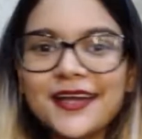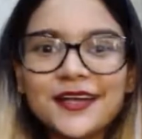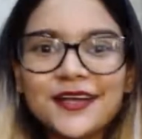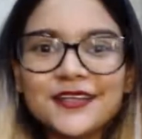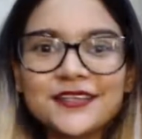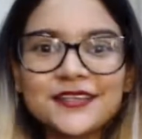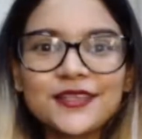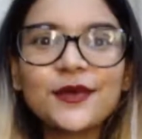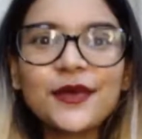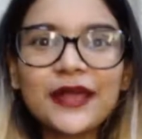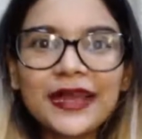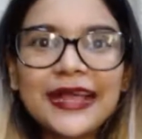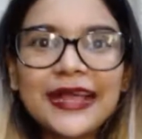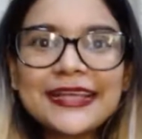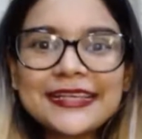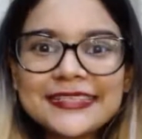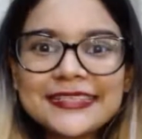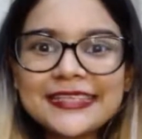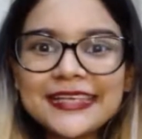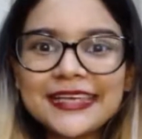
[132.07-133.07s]
So when I
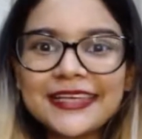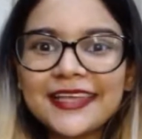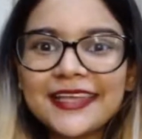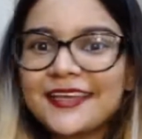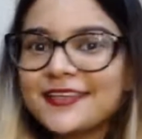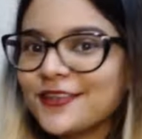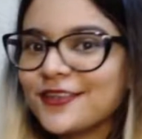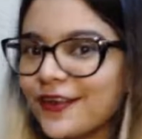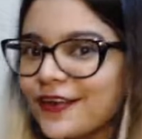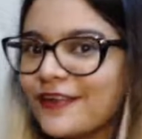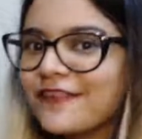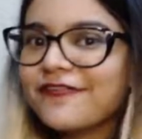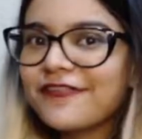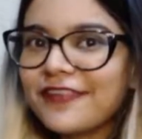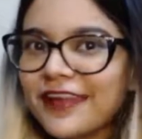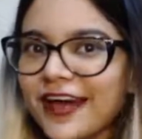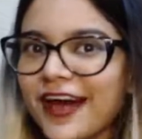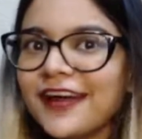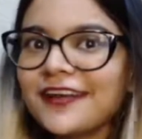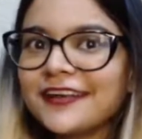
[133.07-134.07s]
say that you're a
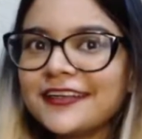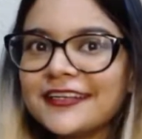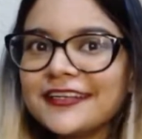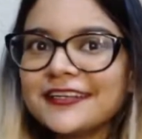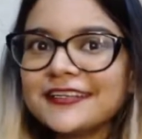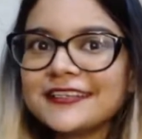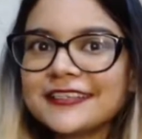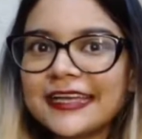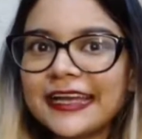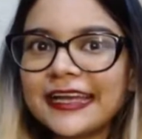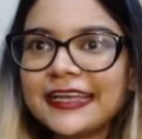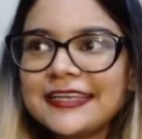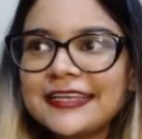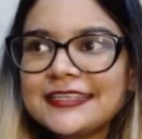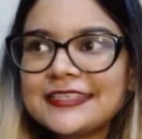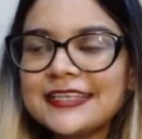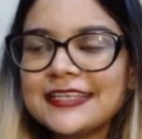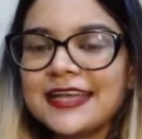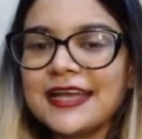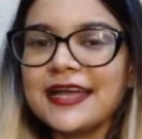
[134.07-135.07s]
flower in disguise,